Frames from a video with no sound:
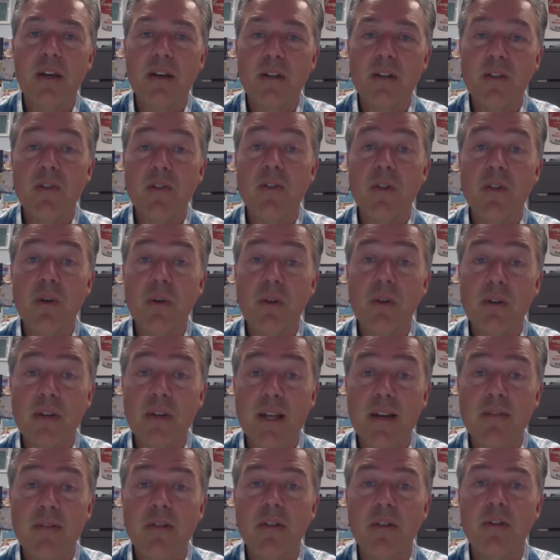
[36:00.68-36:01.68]
solar
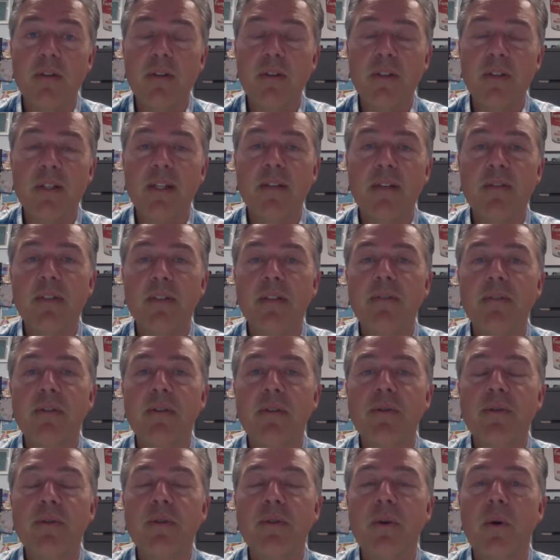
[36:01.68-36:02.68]
level, or on the level of your
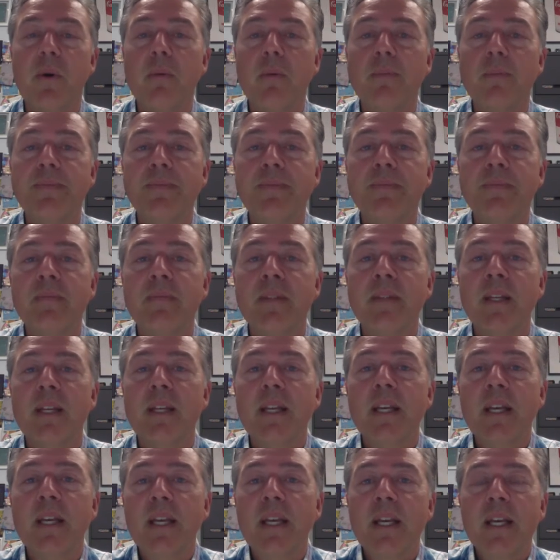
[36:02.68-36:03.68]
soul.
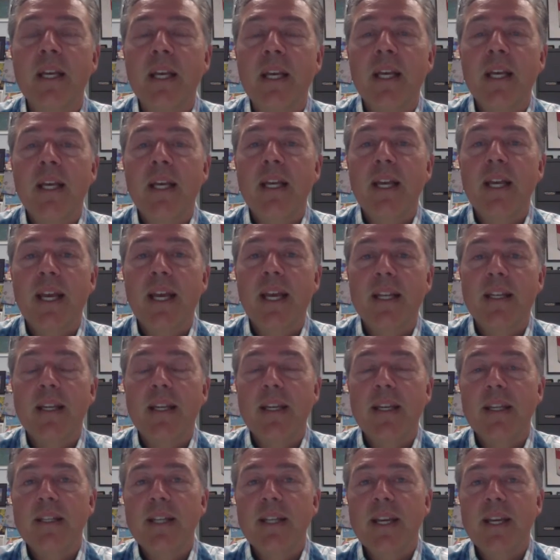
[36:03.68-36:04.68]
And
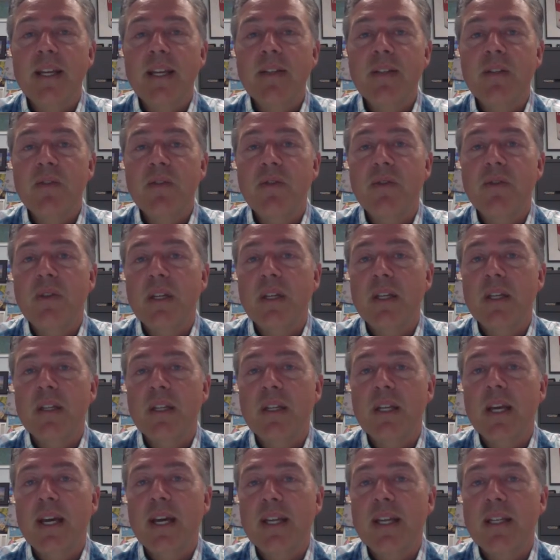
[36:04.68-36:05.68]
it takes us to
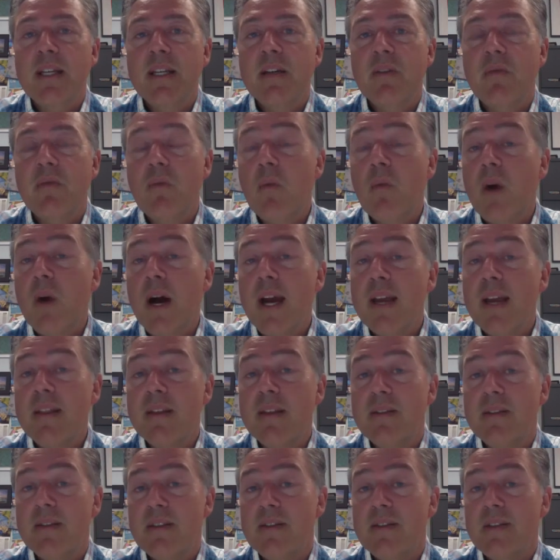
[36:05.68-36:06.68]
the idea of why
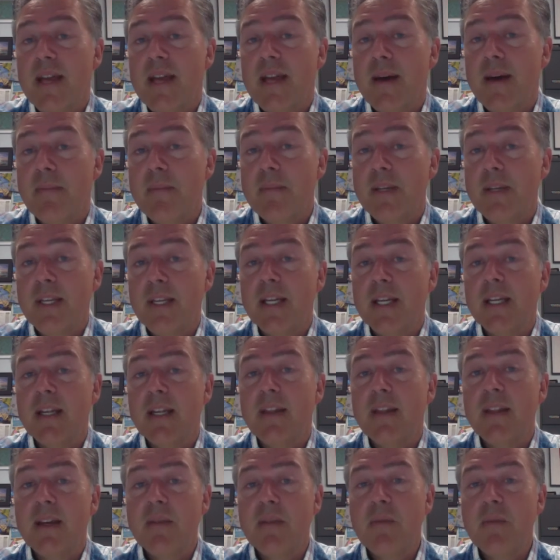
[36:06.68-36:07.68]
this is happening.
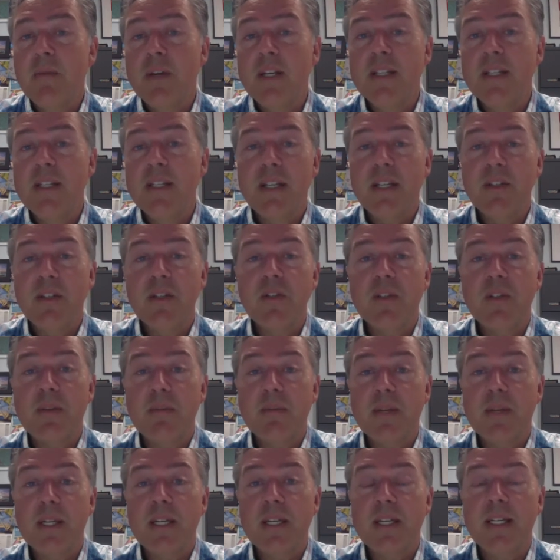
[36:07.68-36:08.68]
And I want to take just a
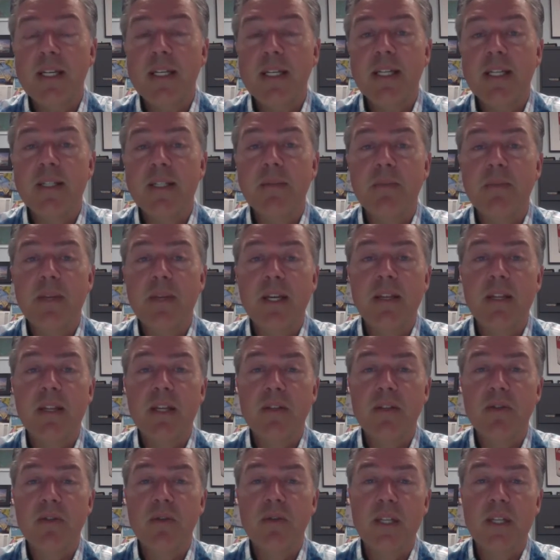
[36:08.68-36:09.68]
minute and explain
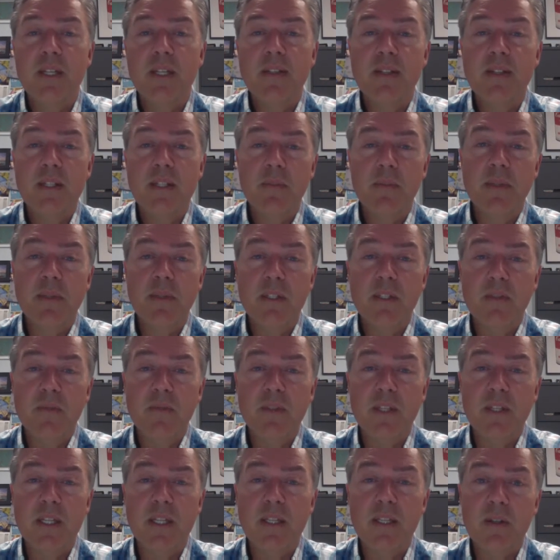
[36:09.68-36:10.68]
that, Julie. It's a little bit
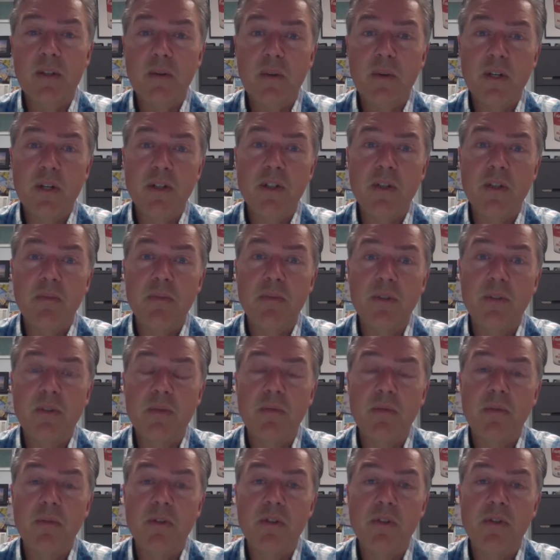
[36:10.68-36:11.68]
different than the question
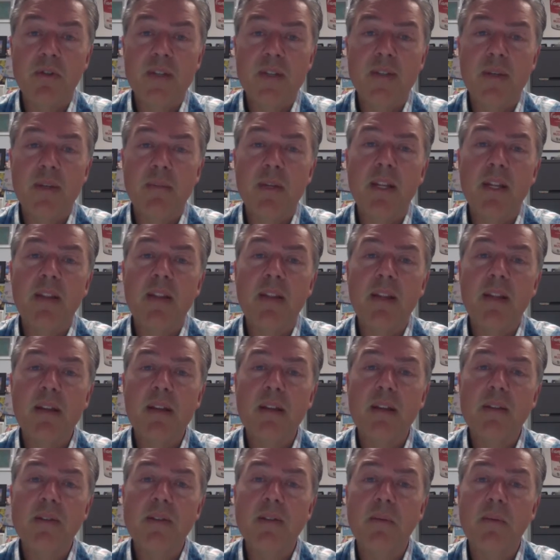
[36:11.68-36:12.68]
we're addressing, but I think
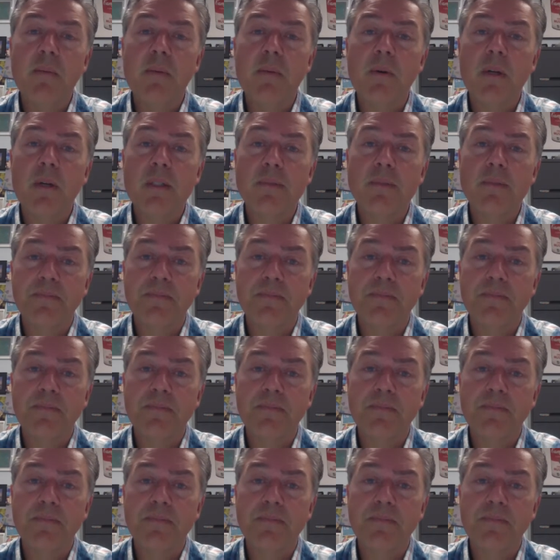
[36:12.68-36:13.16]
it is important.